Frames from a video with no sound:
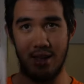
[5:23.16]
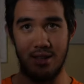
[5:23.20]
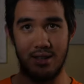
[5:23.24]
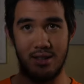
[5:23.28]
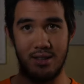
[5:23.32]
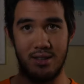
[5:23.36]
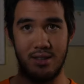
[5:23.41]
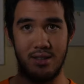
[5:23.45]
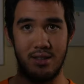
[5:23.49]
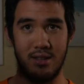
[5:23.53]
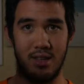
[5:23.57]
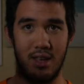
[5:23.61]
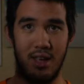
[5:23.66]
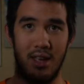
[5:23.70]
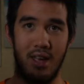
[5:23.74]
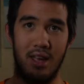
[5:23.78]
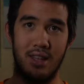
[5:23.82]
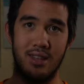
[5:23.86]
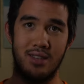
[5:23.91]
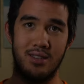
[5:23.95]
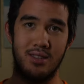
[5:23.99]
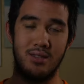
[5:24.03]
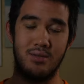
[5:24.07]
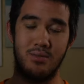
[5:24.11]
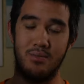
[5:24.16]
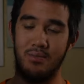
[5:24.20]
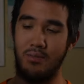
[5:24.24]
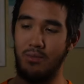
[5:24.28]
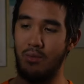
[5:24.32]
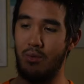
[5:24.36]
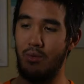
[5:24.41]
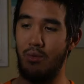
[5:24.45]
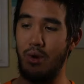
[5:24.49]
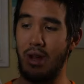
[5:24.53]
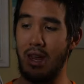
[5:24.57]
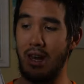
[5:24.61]
it's
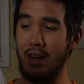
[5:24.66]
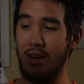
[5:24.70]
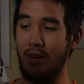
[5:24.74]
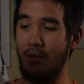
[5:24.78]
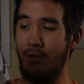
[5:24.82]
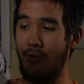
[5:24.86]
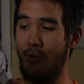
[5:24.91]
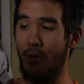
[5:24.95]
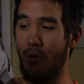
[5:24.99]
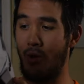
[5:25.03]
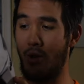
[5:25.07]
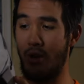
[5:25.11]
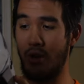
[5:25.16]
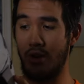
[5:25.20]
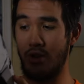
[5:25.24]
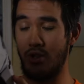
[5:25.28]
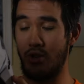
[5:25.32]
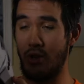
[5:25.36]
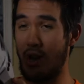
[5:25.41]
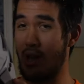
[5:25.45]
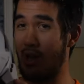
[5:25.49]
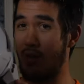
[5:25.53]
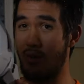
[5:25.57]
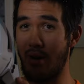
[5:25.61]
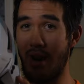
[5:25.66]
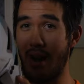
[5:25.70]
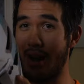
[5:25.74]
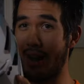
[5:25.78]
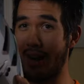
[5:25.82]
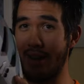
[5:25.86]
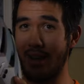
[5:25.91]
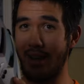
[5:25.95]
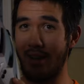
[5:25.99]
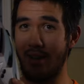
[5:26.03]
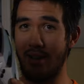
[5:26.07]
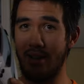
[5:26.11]
rated for trail
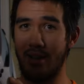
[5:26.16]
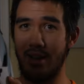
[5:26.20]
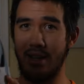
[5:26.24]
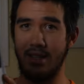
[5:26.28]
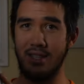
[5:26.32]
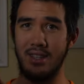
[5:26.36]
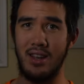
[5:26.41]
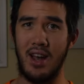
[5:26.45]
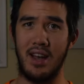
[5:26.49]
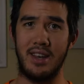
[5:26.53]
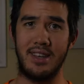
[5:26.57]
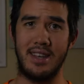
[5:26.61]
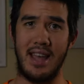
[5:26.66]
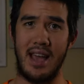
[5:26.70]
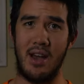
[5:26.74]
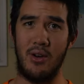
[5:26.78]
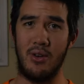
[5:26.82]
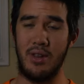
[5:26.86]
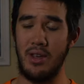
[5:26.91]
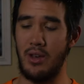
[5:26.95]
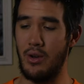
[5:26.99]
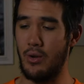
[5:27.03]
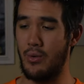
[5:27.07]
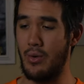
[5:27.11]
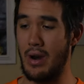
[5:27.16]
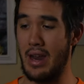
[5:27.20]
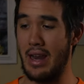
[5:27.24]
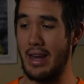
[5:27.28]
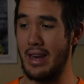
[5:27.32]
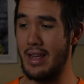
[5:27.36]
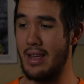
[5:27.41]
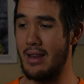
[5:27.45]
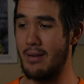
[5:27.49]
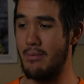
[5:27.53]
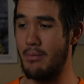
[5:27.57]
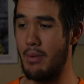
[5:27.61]
riding. It's not downhill
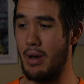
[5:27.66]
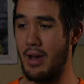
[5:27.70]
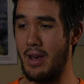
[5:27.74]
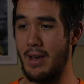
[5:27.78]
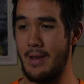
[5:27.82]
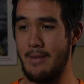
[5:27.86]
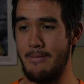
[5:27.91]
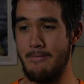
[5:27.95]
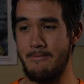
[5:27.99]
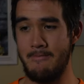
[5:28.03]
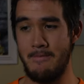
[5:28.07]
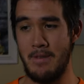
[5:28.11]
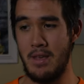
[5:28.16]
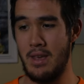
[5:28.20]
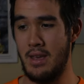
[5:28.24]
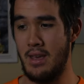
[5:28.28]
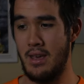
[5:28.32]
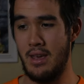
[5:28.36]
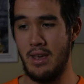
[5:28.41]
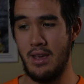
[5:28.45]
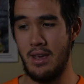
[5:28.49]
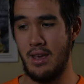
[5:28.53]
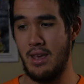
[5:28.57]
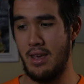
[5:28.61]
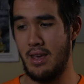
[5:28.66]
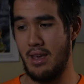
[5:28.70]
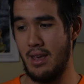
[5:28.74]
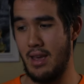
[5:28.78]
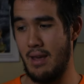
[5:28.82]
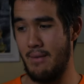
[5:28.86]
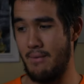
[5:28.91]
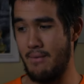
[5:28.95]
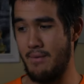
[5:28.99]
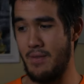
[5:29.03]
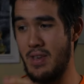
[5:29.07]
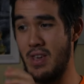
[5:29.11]
rated, but
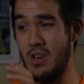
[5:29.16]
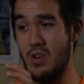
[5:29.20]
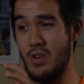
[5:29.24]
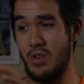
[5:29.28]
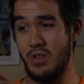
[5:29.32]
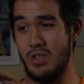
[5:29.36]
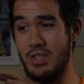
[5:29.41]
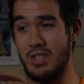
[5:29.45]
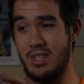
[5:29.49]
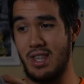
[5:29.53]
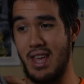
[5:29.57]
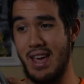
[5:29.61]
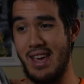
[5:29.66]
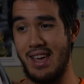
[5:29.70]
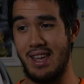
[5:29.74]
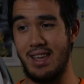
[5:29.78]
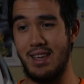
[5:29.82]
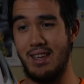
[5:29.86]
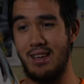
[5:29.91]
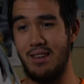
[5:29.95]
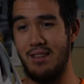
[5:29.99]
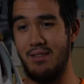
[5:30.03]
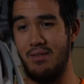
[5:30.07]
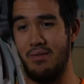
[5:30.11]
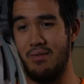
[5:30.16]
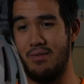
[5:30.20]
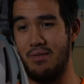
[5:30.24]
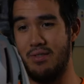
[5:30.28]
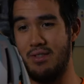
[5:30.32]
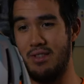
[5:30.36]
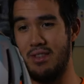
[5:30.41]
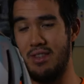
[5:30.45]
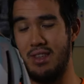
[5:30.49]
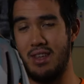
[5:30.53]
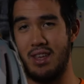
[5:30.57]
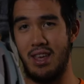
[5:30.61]
it feels like
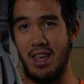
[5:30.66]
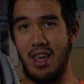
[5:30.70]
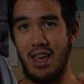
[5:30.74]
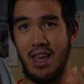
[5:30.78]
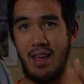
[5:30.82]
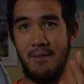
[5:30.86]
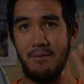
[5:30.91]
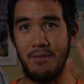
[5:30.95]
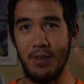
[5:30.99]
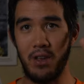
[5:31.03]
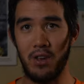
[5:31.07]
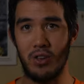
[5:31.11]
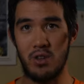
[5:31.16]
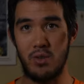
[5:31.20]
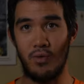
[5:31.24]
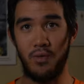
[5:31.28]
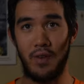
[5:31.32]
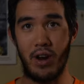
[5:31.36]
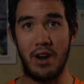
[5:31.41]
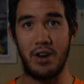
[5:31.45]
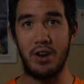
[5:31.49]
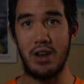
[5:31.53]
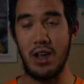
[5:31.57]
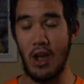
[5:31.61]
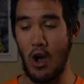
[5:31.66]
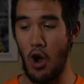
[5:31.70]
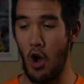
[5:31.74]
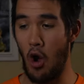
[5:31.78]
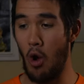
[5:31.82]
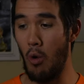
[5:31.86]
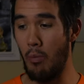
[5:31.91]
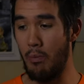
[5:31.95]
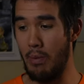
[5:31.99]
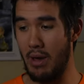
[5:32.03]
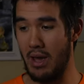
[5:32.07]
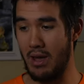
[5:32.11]
it feels very
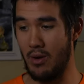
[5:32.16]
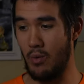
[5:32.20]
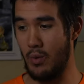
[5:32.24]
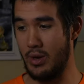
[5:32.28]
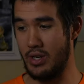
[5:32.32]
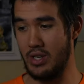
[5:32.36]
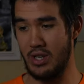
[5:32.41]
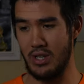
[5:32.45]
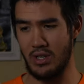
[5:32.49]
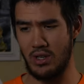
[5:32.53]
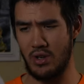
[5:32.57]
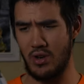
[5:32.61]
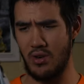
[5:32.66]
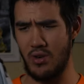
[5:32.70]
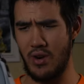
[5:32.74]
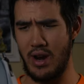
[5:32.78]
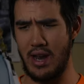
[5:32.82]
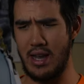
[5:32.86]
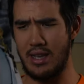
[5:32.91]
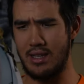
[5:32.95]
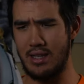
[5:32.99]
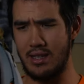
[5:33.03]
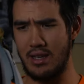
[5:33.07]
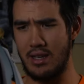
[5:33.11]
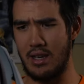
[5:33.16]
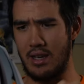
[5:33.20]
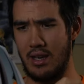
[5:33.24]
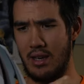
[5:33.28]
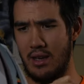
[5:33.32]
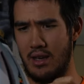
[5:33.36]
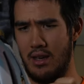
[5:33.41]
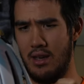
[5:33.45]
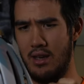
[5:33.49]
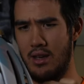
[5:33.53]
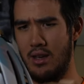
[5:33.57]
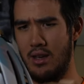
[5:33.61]
open, which is crazy.